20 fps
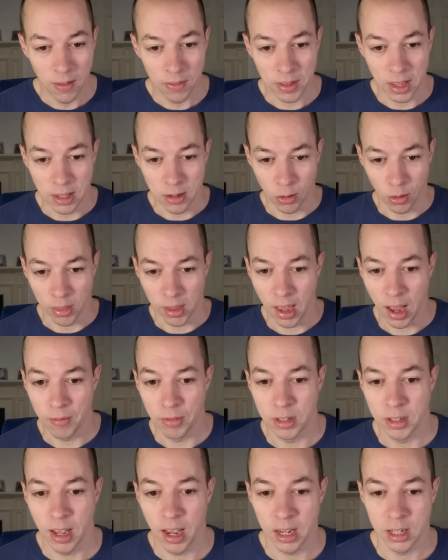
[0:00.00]
Then you've got the other
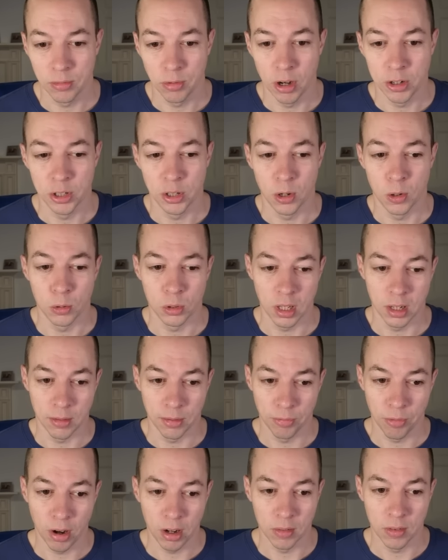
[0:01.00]
tax thresholds in
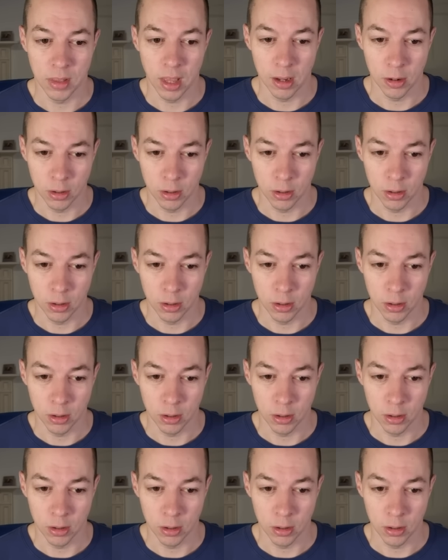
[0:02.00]
front of you there.